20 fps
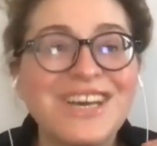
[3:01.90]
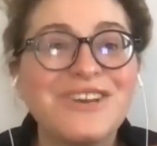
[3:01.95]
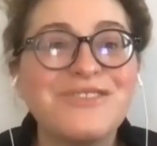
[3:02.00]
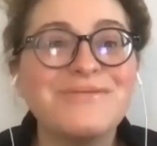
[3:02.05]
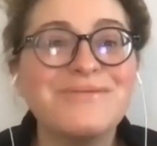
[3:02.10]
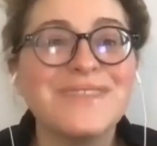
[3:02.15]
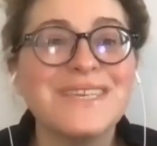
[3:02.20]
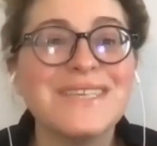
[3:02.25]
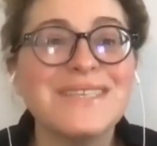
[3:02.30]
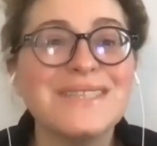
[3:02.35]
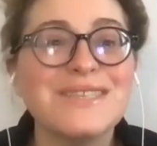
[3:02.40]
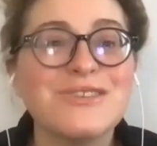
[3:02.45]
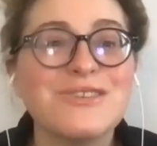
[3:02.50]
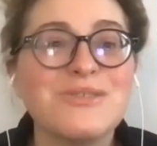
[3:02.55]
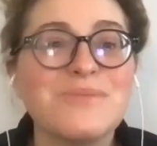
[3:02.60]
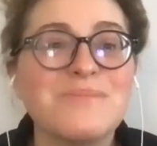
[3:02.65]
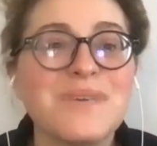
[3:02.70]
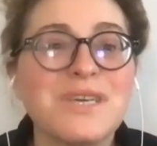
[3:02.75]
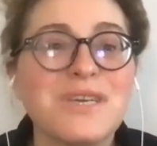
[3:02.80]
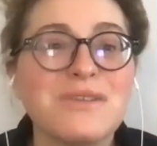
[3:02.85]
of things that
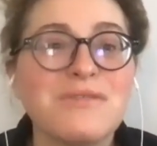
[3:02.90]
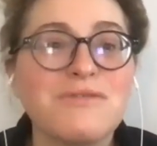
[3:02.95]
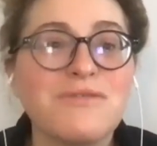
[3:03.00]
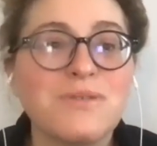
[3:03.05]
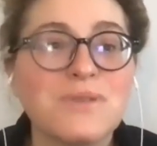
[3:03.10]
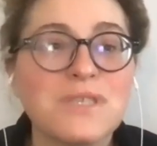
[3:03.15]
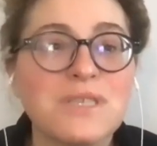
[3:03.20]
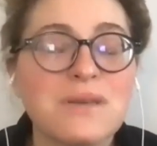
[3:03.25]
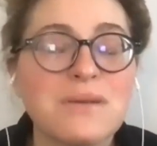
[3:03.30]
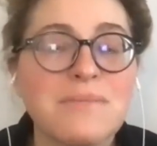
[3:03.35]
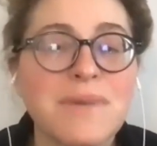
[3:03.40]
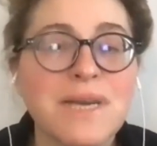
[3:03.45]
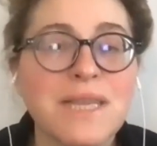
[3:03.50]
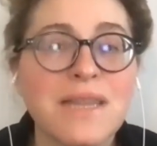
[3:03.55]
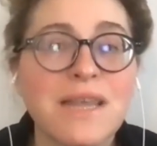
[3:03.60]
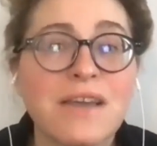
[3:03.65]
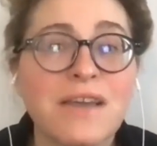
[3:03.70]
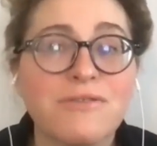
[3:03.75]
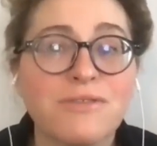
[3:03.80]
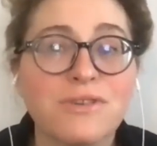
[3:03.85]
could be unfolding in my
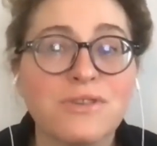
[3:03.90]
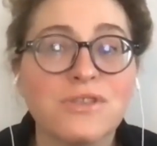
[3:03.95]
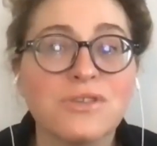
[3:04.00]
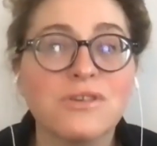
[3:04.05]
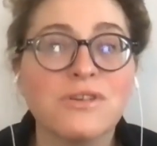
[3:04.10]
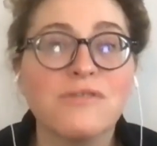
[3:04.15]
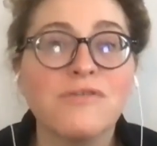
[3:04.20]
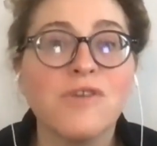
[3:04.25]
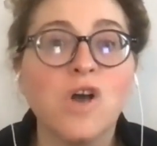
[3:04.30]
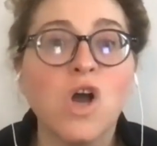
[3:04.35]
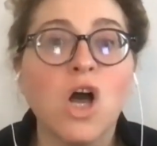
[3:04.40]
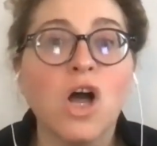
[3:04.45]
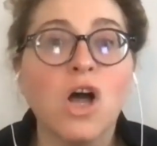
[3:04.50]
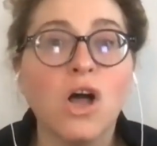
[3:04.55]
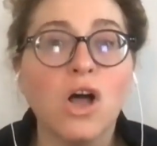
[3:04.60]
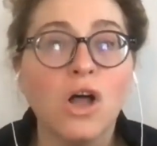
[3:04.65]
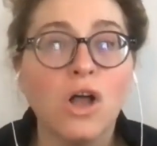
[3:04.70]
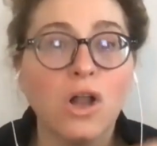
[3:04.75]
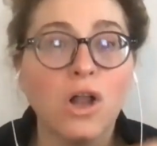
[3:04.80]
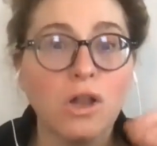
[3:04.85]
life are sort of
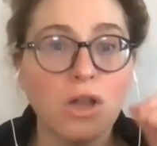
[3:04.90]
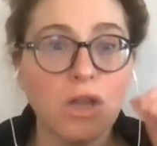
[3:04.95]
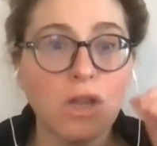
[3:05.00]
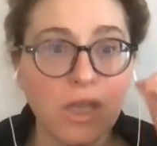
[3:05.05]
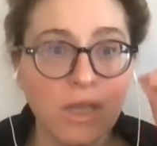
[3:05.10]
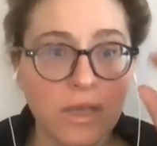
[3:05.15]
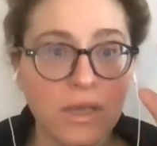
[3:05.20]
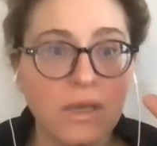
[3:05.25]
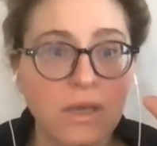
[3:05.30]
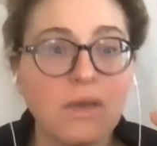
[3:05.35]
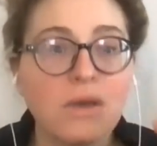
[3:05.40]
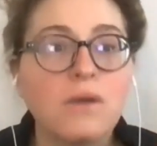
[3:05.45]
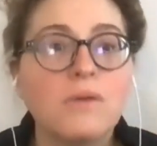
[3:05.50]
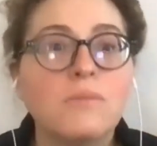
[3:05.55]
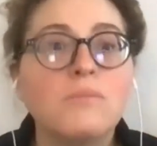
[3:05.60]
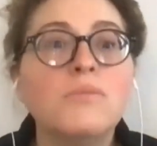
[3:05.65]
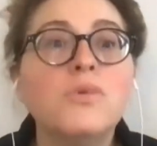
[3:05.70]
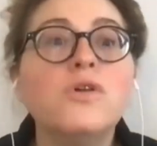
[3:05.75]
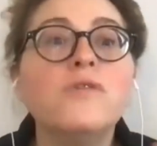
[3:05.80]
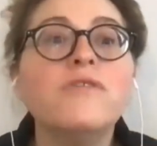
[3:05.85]
all
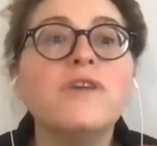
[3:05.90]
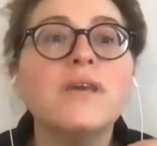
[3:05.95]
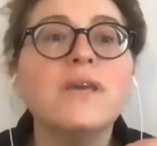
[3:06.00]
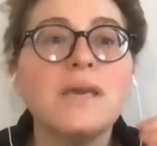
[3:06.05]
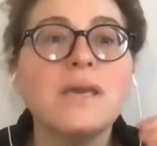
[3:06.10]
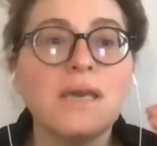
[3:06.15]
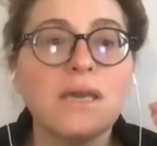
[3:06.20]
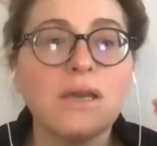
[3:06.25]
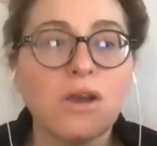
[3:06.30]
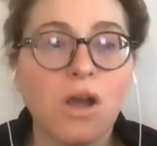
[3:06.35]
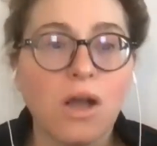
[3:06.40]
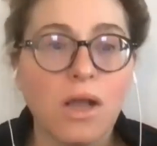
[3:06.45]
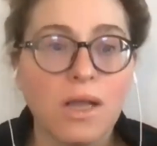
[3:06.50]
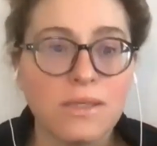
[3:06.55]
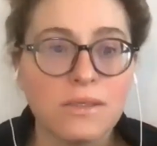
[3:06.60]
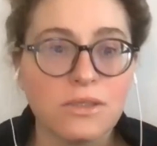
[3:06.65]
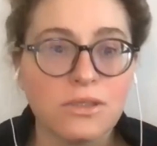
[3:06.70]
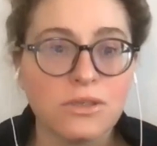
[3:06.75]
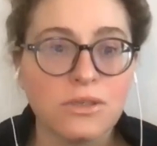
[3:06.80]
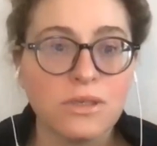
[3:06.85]
moving in
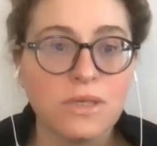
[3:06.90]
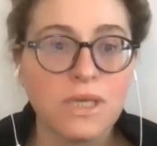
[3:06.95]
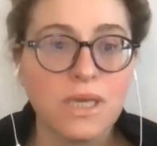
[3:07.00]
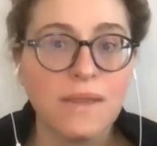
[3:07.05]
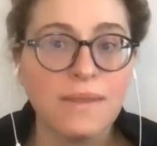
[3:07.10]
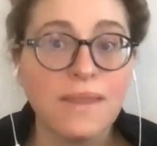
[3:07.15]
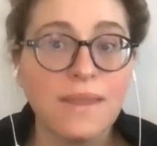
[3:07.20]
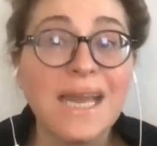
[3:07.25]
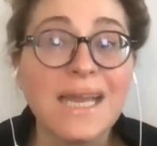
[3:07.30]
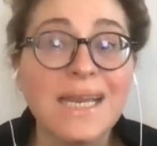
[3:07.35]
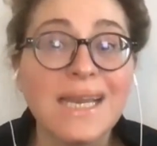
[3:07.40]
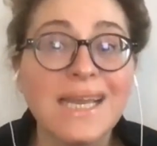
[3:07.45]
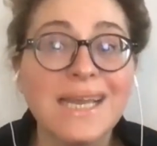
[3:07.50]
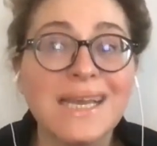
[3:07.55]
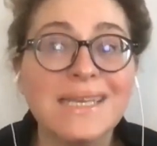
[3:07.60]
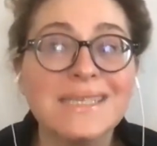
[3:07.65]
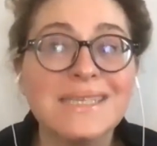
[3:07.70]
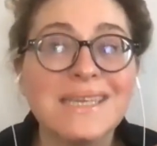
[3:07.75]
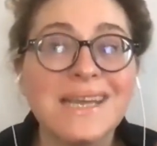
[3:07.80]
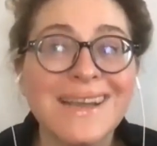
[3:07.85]
concert. And that
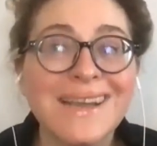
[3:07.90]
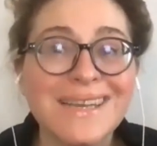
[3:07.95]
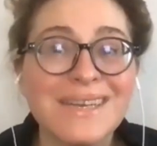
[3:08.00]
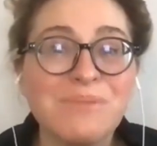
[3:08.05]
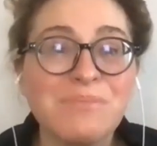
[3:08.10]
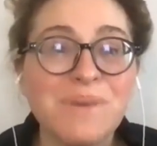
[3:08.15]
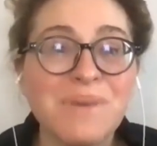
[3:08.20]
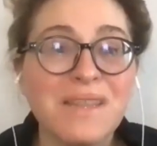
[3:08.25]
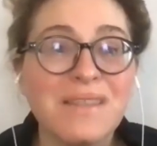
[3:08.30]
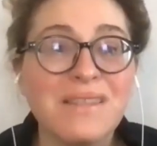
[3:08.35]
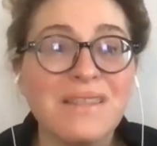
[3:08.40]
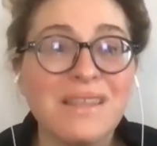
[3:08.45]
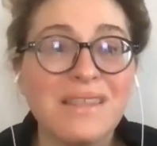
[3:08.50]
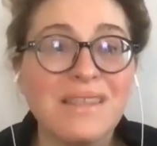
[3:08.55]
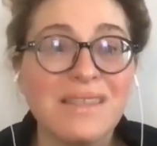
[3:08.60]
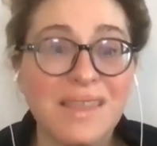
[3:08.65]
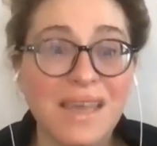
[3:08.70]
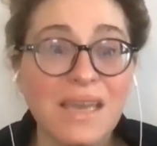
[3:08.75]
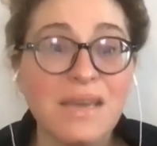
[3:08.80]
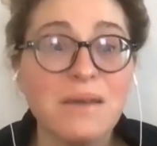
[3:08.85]
has kind of been the
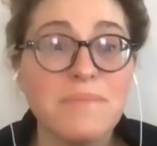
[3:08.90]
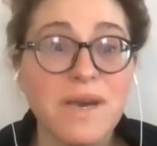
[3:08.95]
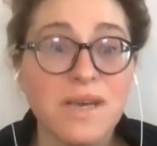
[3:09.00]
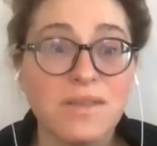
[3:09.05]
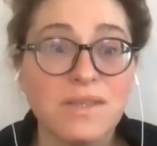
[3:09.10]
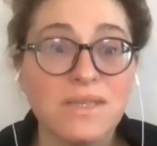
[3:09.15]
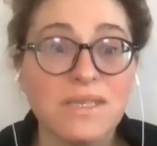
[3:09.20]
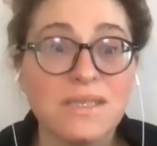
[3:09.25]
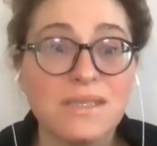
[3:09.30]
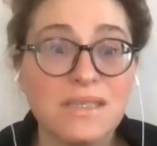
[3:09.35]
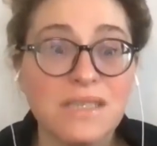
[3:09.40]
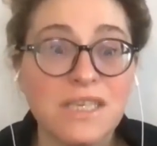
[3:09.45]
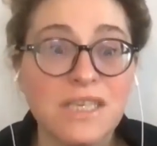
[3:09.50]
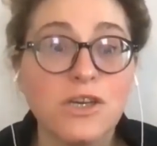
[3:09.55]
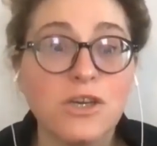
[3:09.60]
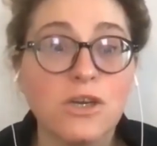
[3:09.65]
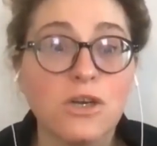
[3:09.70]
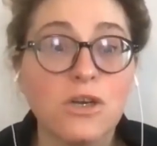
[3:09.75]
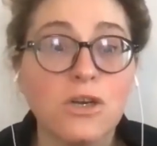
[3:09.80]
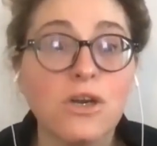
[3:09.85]
thing about this
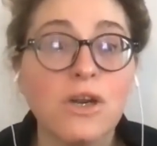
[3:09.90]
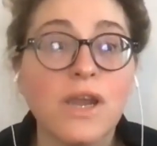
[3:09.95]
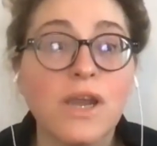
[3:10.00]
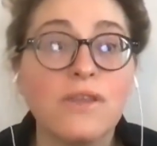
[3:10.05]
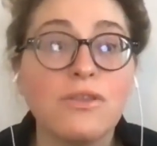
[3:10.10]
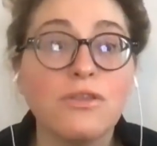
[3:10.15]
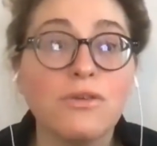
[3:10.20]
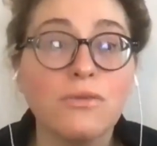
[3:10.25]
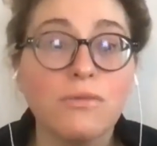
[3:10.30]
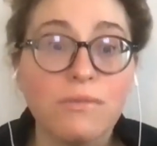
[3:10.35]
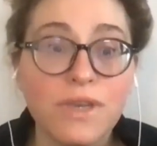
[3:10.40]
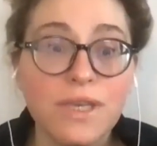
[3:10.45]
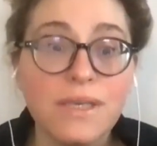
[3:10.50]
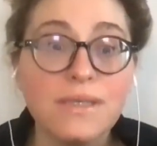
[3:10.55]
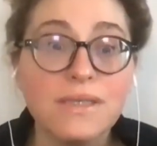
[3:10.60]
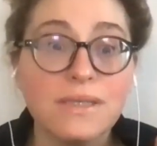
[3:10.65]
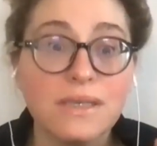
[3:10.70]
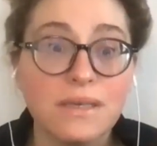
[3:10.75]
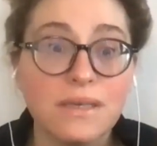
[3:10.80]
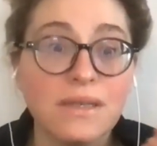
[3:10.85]
year. And the
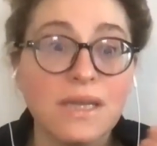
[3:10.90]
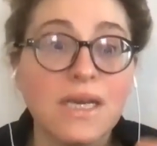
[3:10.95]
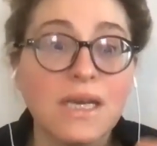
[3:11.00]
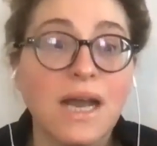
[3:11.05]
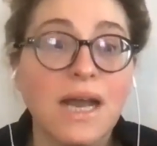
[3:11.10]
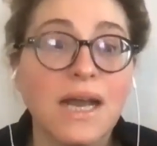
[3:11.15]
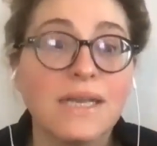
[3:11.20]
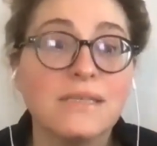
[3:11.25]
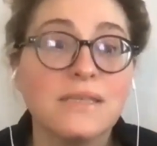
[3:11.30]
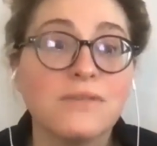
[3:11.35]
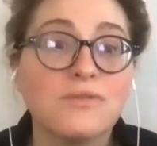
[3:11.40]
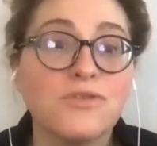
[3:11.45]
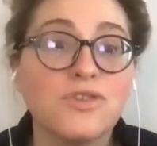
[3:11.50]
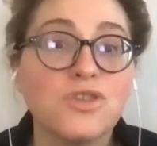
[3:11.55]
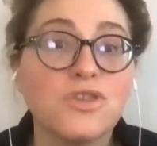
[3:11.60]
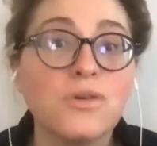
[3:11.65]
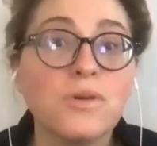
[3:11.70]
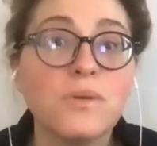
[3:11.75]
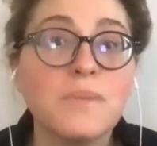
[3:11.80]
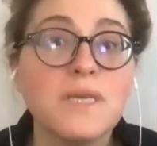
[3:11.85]
reason the guides have
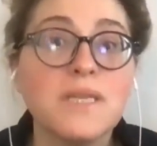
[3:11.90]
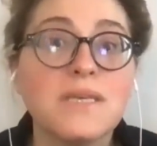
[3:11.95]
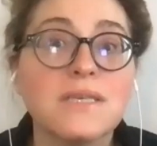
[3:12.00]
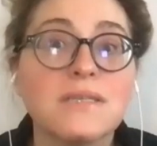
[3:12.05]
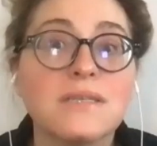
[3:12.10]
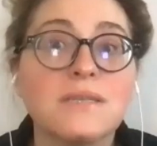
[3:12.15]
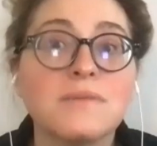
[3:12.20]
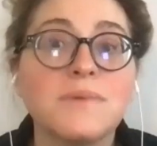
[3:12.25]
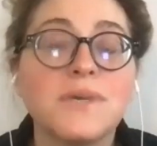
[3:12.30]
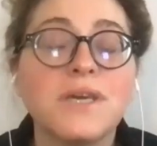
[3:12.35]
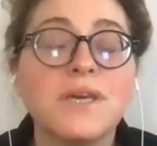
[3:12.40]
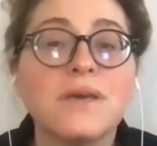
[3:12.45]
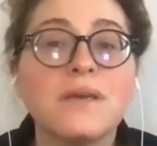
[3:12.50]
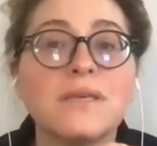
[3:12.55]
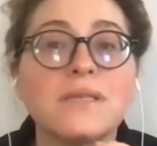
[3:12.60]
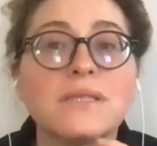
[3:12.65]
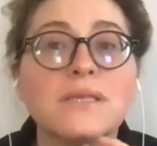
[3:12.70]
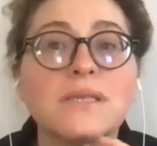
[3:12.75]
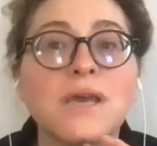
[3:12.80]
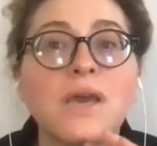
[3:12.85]
shown me this is
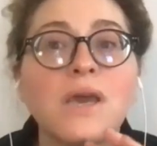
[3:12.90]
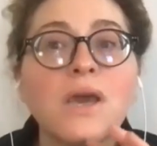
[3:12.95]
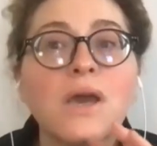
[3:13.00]
because